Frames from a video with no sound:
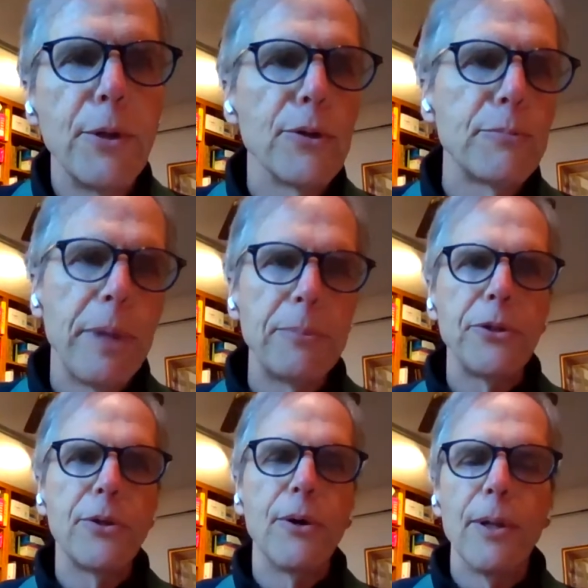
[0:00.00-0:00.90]
know as
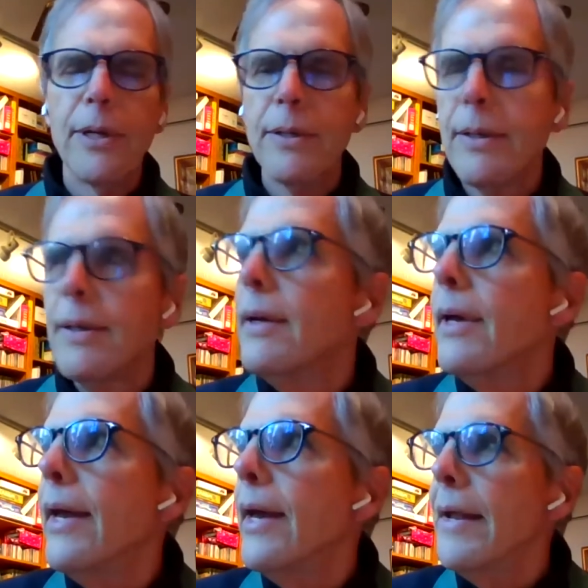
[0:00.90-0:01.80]
Pepsi Cola,
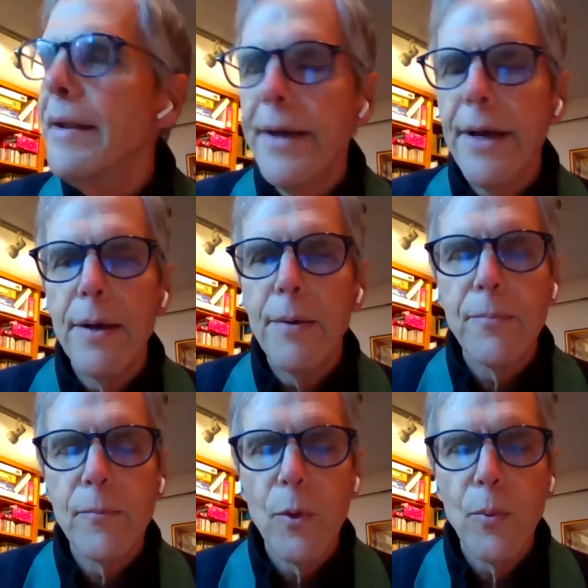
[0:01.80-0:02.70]
and uh,
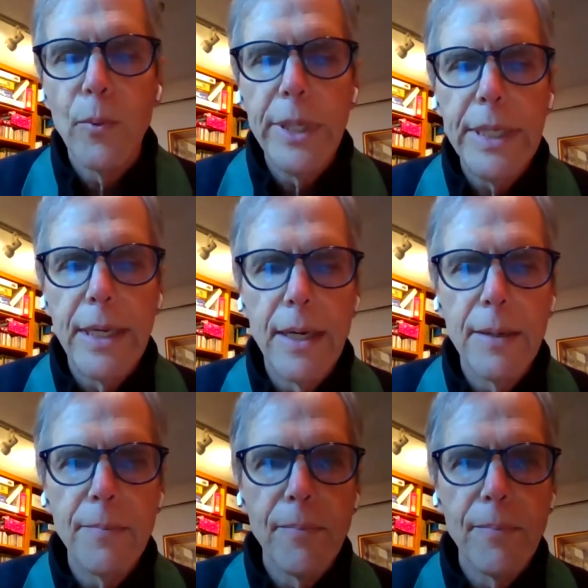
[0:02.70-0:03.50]
we uh,